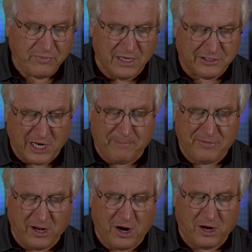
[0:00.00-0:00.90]
Atop
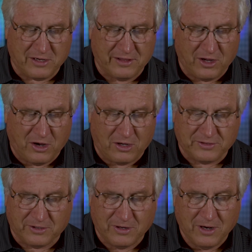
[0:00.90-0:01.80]
the ark of the
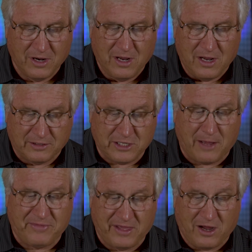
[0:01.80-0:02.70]
altar,
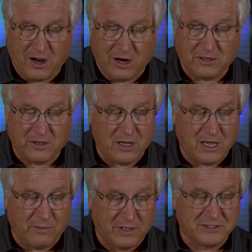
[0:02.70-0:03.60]
atop the ark
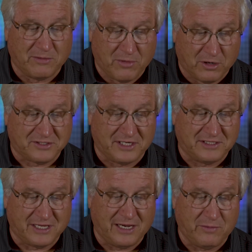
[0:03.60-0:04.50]
was the mercy
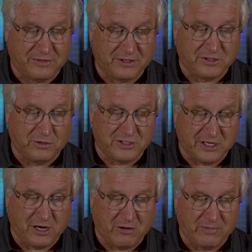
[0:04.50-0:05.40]
seat with the two
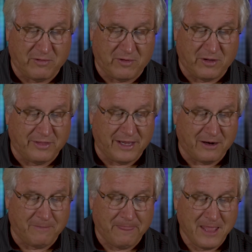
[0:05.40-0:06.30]
cherubim on there.